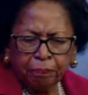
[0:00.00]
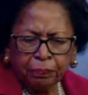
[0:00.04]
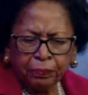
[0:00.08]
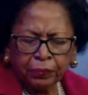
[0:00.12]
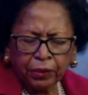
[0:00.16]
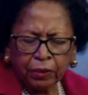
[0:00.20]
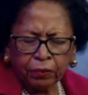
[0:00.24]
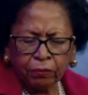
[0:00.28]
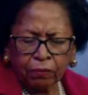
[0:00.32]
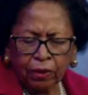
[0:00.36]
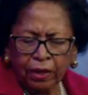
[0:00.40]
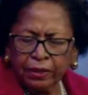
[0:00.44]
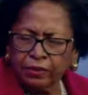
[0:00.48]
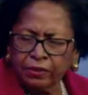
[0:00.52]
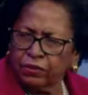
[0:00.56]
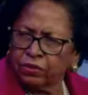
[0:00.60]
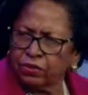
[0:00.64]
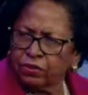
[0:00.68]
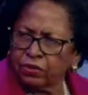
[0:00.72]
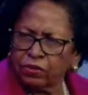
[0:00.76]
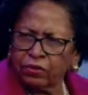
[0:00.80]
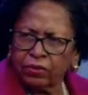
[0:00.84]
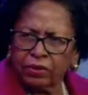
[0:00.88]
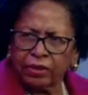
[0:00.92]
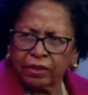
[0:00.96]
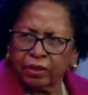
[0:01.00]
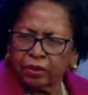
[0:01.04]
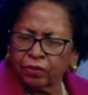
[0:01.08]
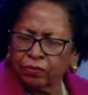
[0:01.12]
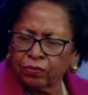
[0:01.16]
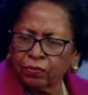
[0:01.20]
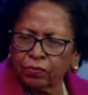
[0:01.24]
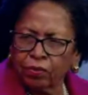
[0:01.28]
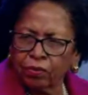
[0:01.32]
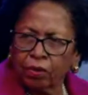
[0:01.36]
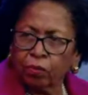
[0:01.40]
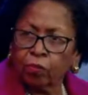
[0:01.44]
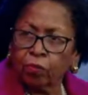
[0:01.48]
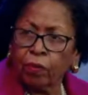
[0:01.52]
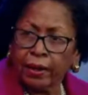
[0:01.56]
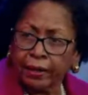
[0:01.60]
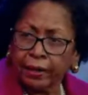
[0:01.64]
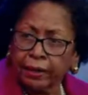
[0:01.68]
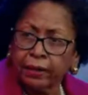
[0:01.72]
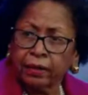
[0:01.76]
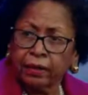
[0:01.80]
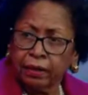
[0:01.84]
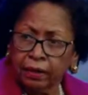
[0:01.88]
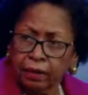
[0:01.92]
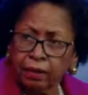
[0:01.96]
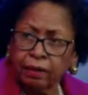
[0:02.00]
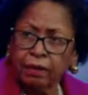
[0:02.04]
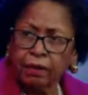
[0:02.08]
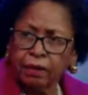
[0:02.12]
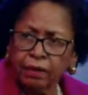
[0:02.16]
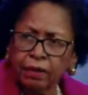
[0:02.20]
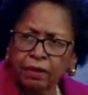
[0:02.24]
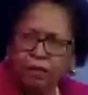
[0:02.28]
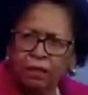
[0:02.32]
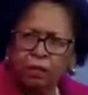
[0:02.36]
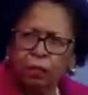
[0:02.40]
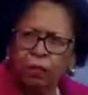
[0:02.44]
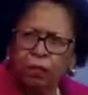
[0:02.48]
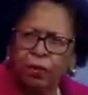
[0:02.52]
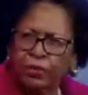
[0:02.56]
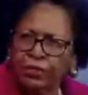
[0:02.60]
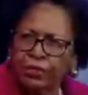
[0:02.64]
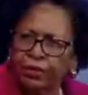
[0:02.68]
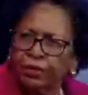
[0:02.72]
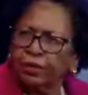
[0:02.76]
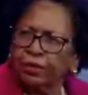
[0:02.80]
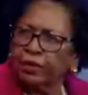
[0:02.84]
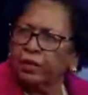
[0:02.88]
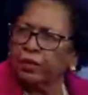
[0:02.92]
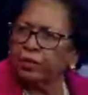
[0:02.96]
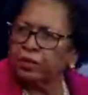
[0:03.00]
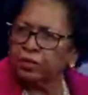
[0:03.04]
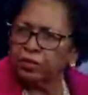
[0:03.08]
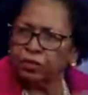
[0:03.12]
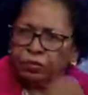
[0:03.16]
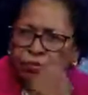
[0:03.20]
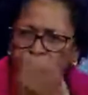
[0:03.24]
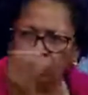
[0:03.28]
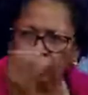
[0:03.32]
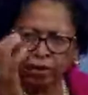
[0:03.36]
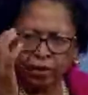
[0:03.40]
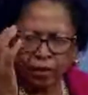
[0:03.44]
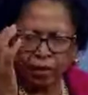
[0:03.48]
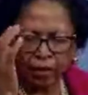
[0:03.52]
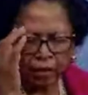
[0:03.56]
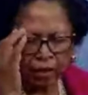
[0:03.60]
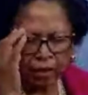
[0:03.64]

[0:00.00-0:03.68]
Rice is going through a reckoning mm. with their history.